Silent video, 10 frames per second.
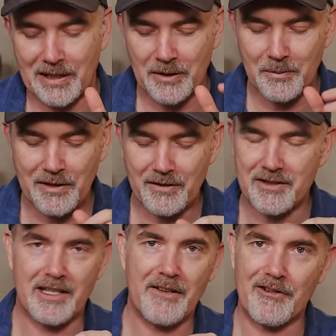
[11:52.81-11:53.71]
begin with,
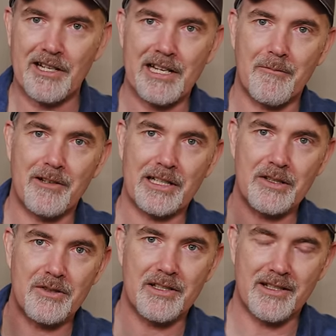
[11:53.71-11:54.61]
because I never ended up really
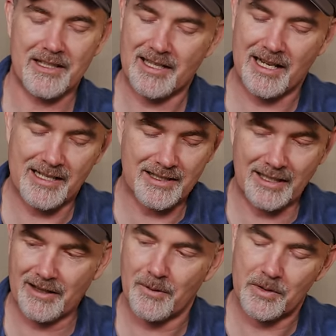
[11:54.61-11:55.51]
using these cards
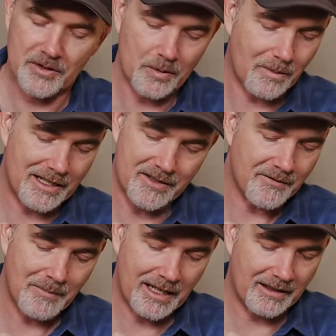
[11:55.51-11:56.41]
again. They were just a waste
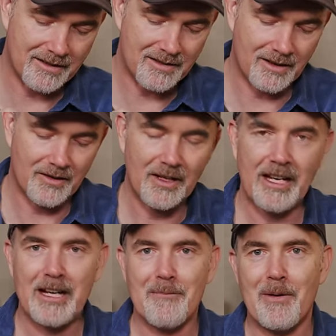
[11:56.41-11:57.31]
of money. So
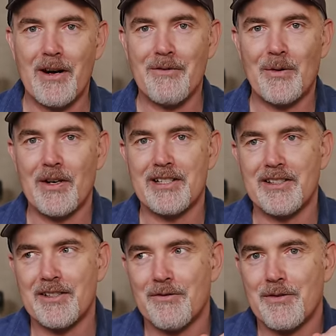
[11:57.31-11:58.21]
my advice
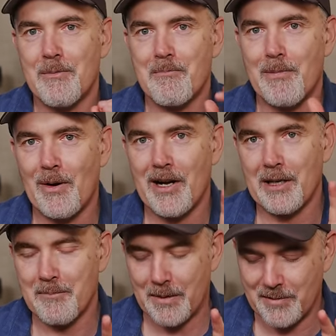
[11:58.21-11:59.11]
is, if you're buying
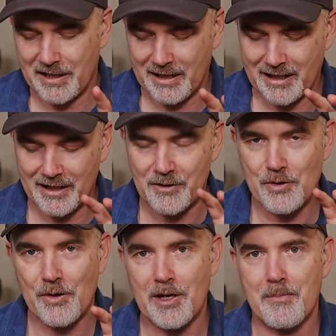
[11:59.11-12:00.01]
a memory card,
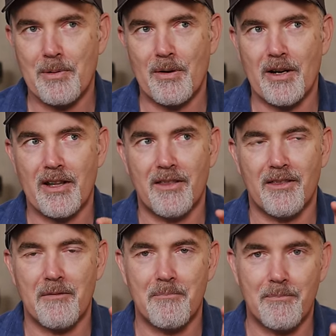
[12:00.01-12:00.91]
try to buy
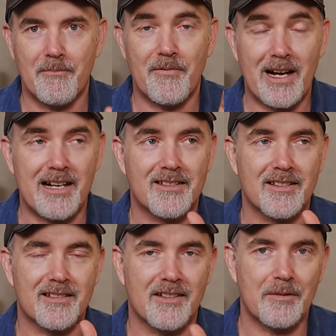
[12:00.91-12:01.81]
the
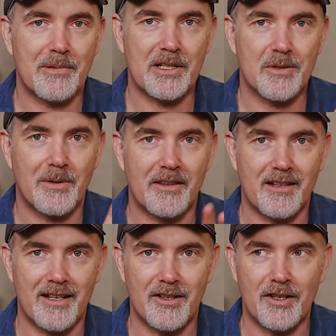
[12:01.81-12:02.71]
fastest and the biggest one
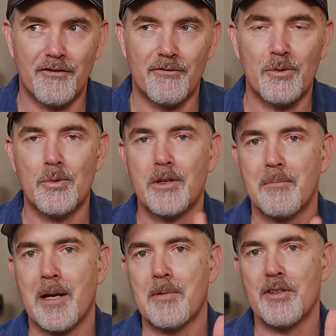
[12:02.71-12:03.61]
that you can afford, and
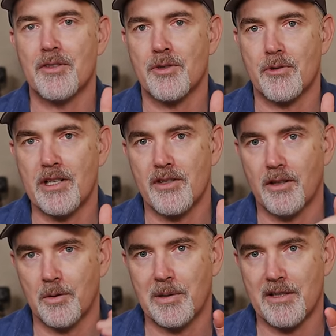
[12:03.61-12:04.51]
maybe just stretch a
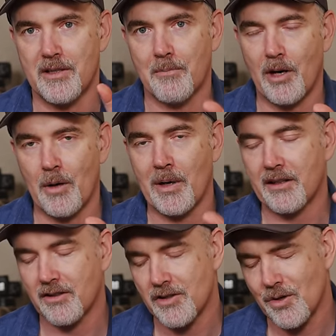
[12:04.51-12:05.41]
little bit to buy one,
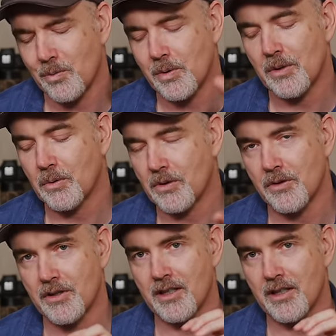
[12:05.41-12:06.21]
because you will use